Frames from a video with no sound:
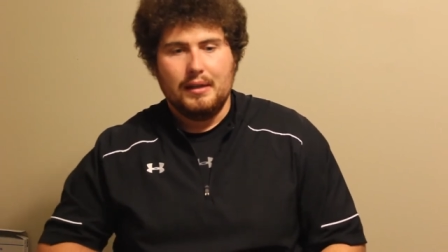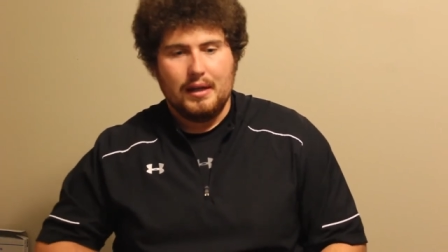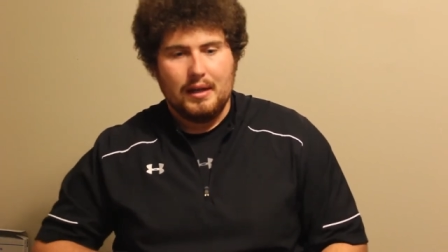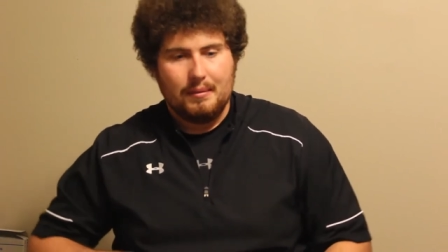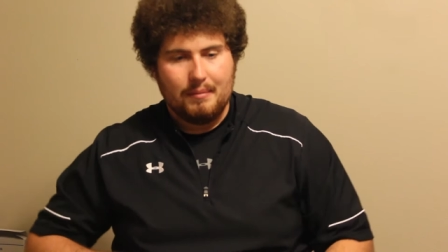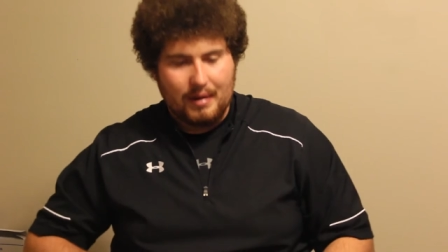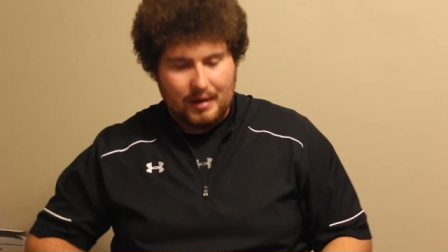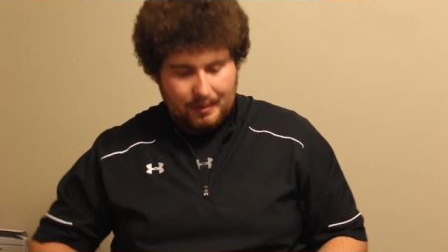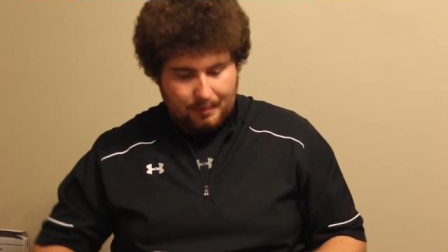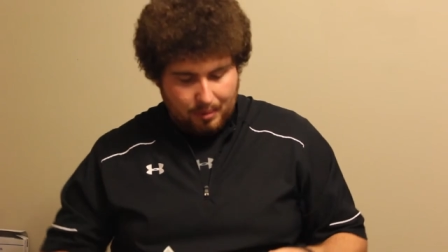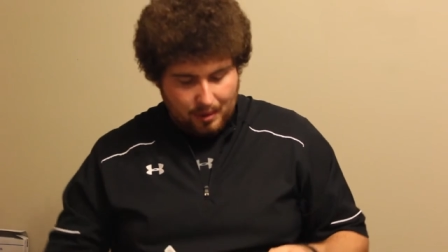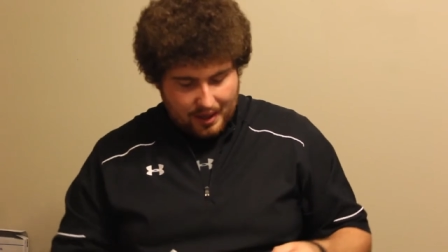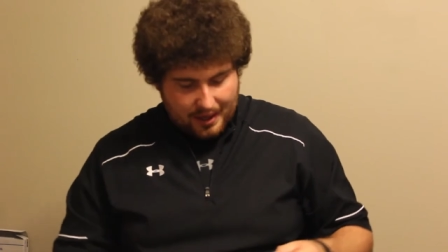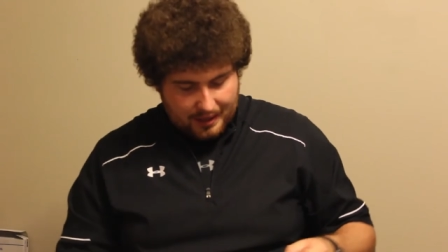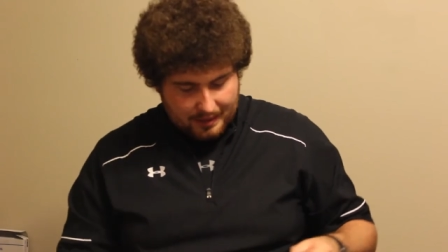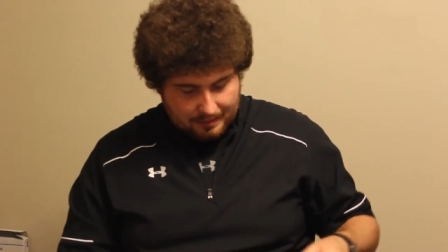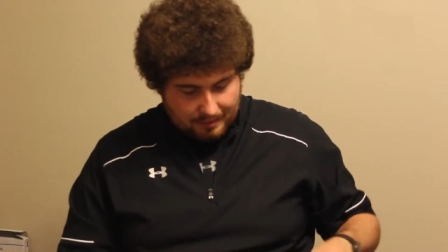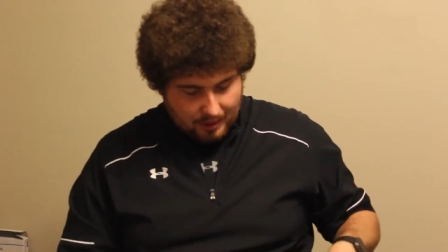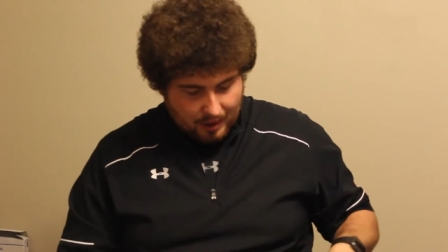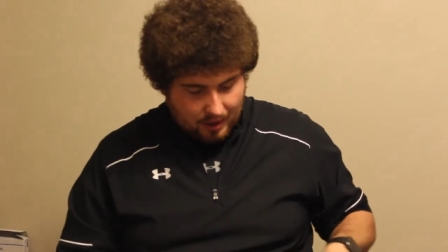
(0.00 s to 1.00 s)
uh, make a play
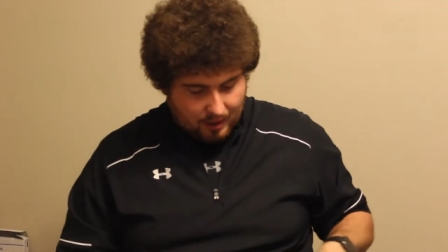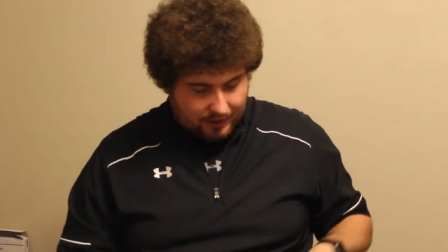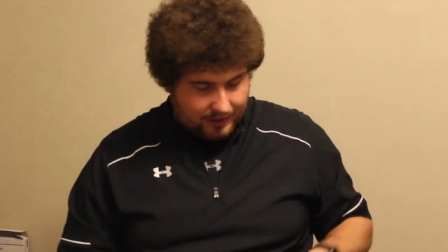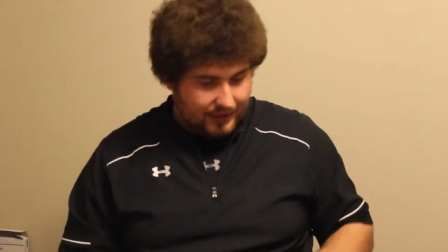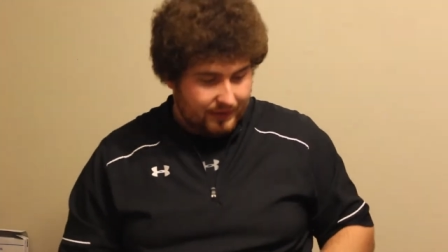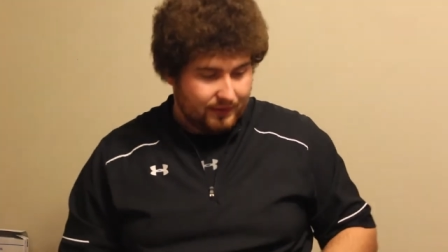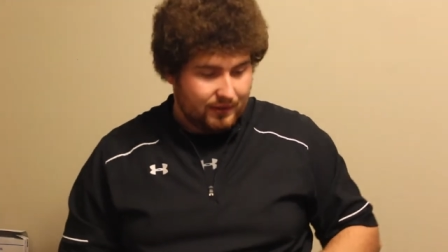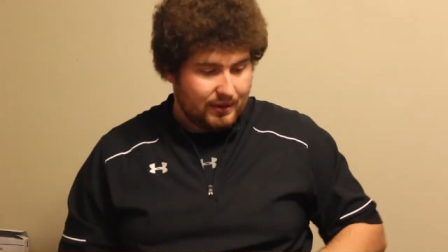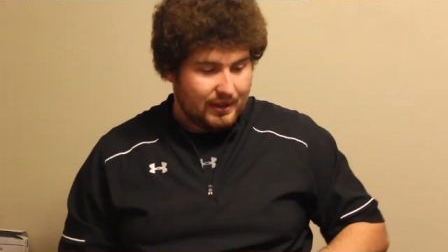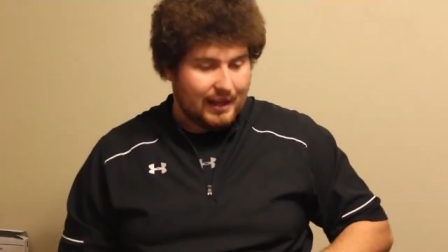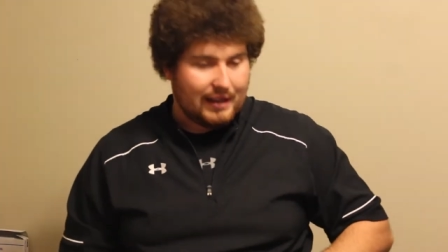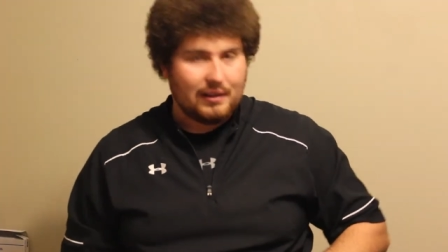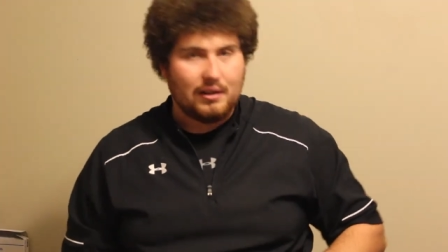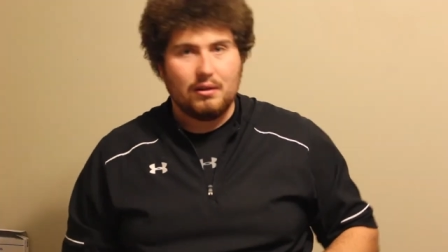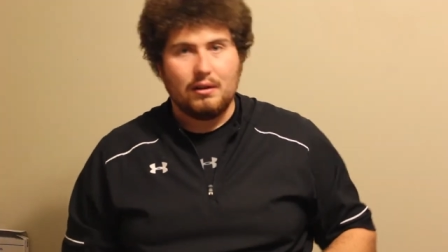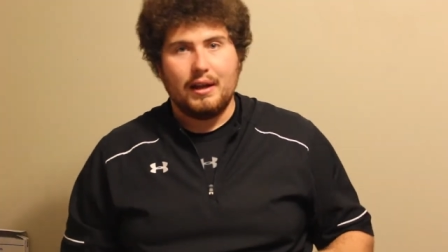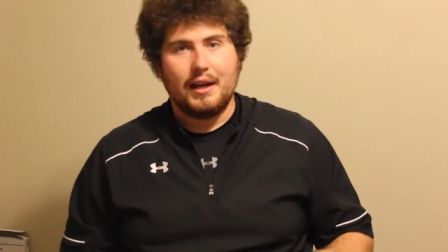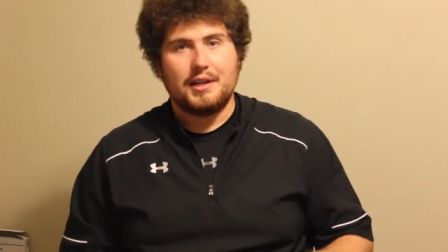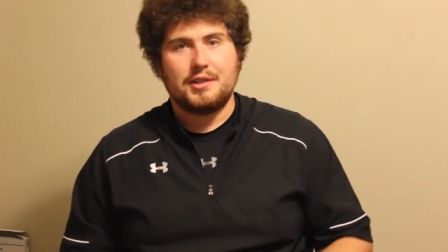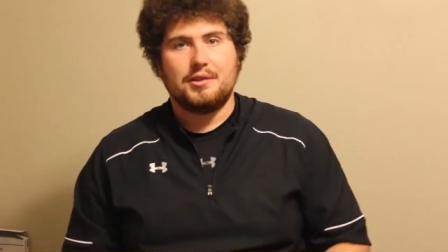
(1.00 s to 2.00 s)
on the ball and give you that
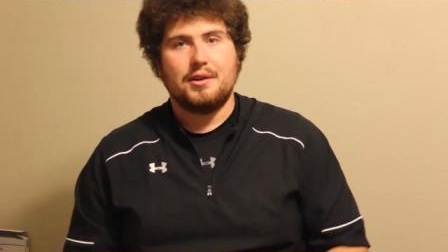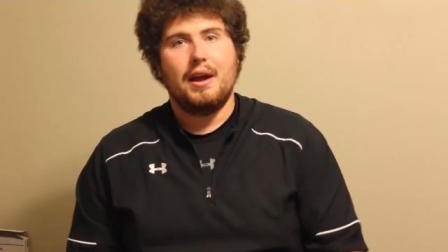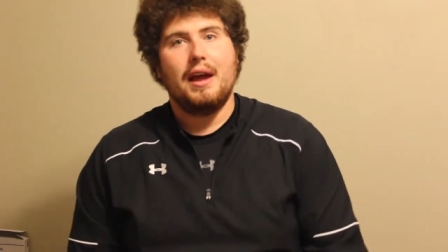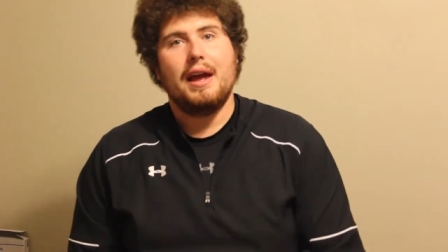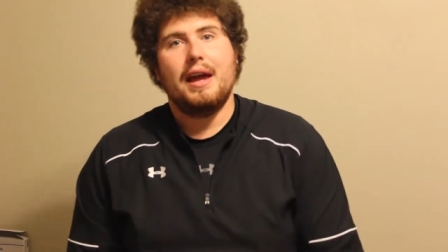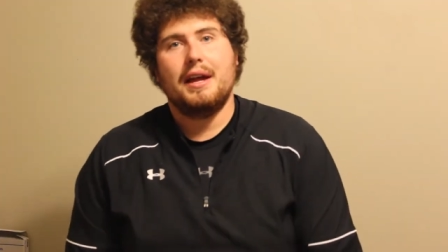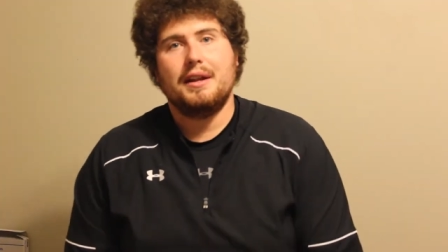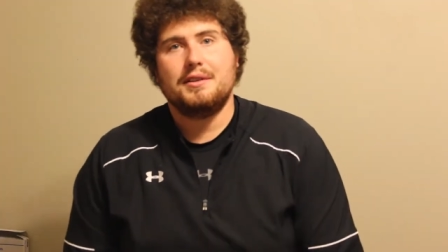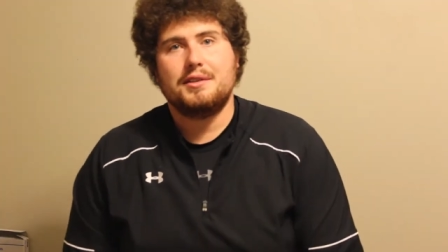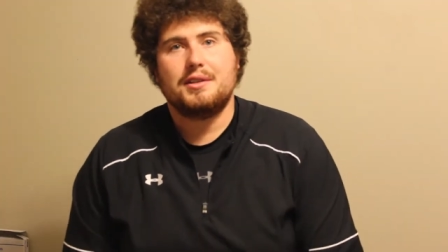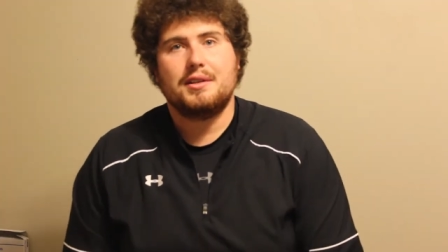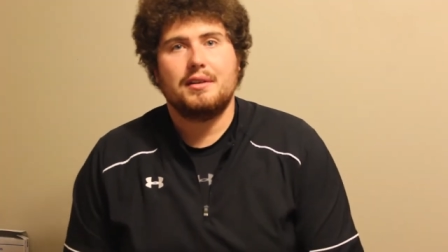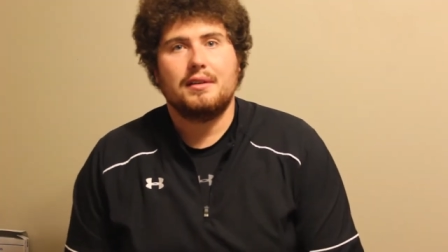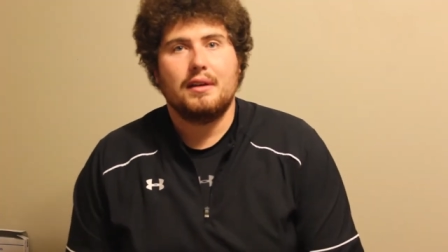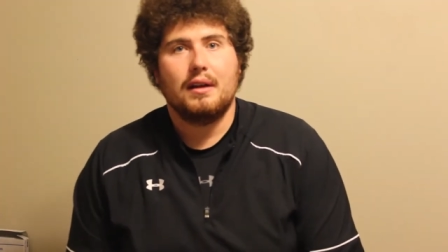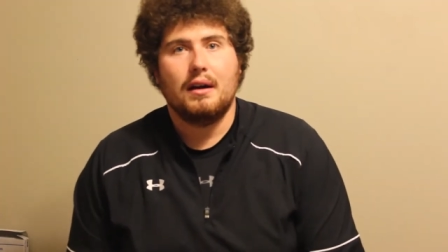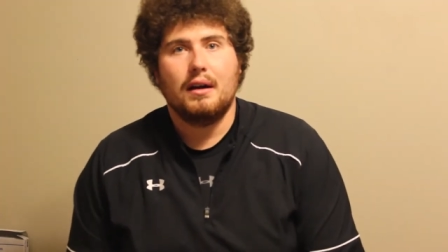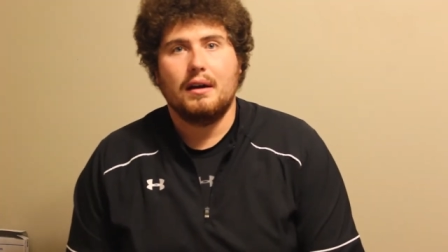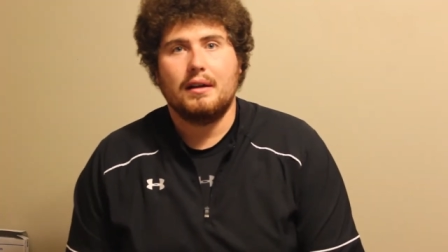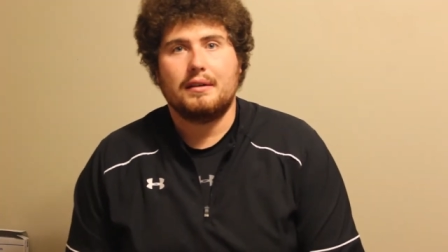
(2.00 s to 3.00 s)
little extra edge
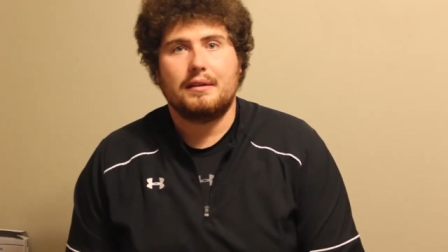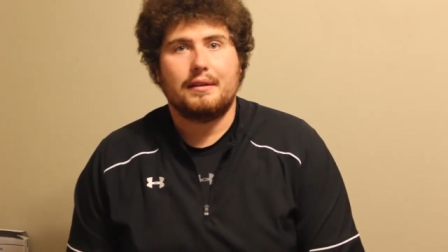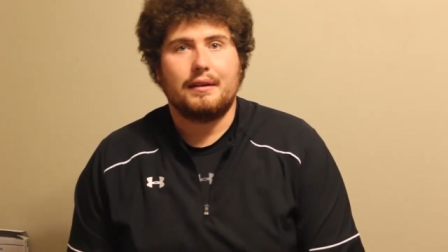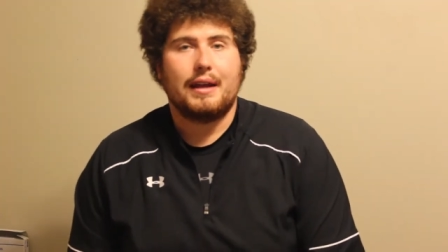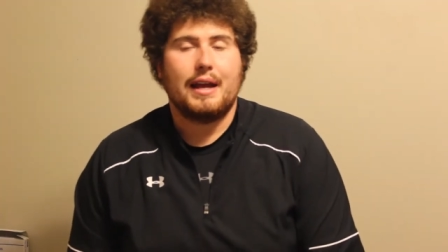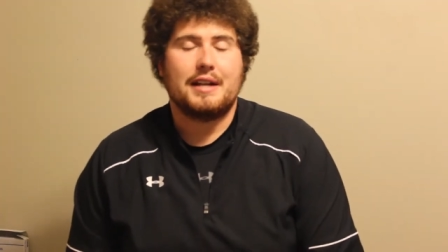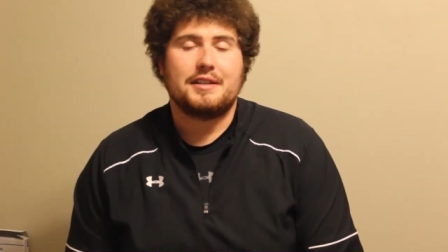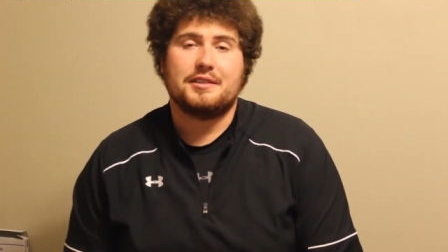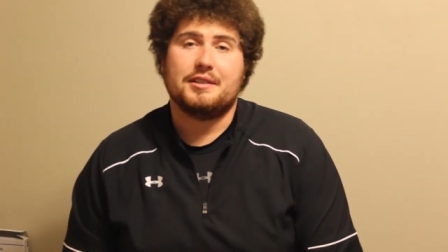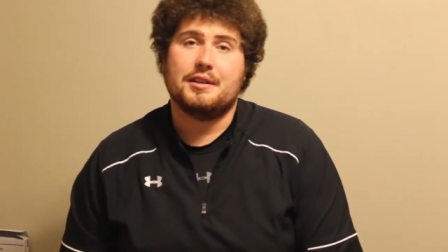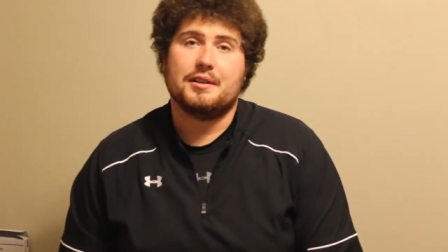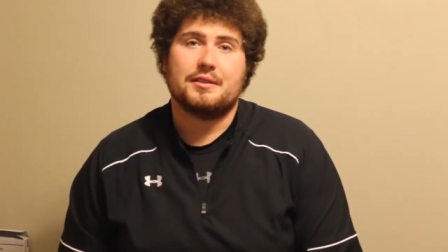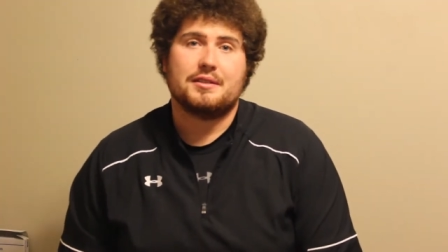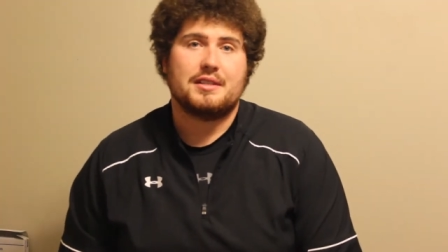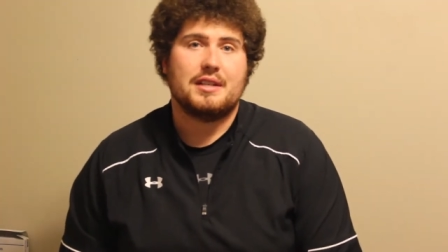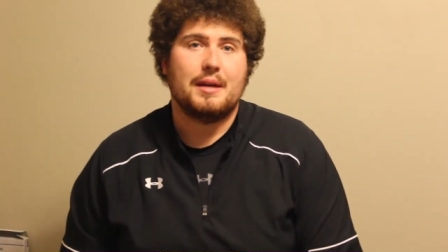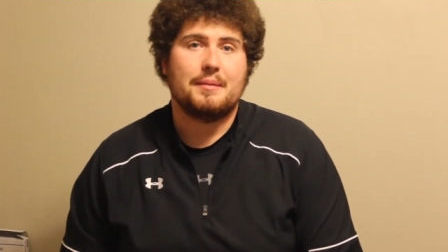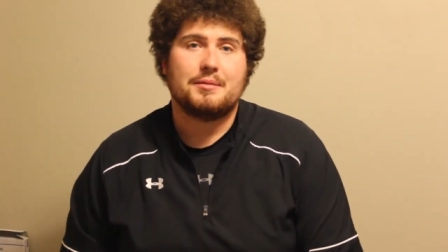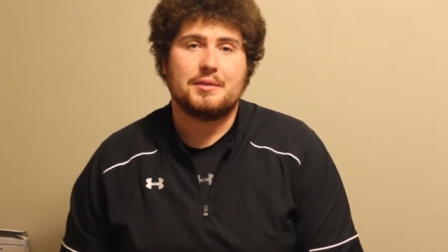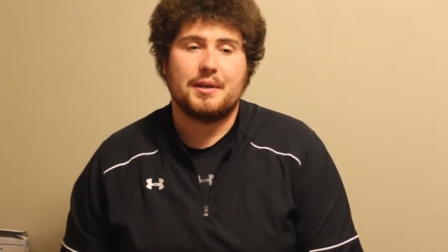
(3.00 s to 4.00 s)
uh, to catch an
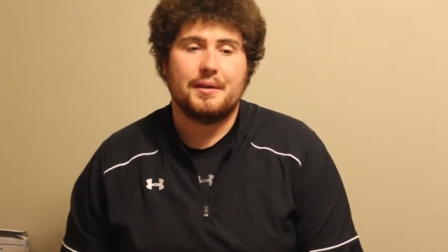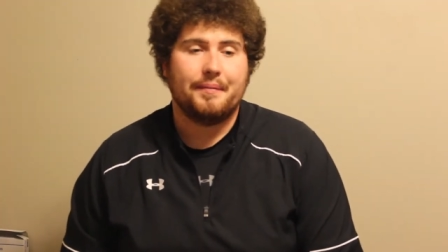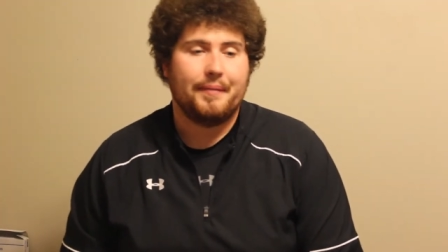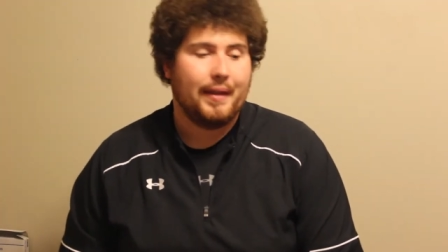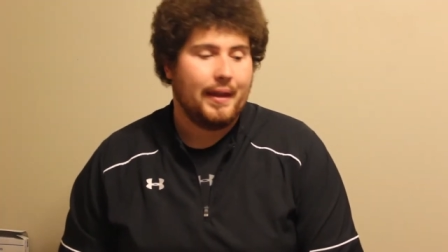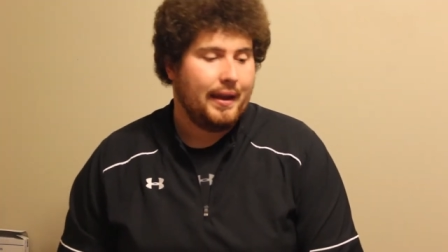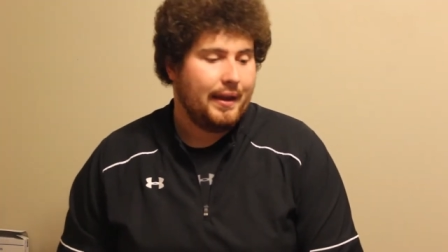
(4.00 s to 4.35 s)
interception.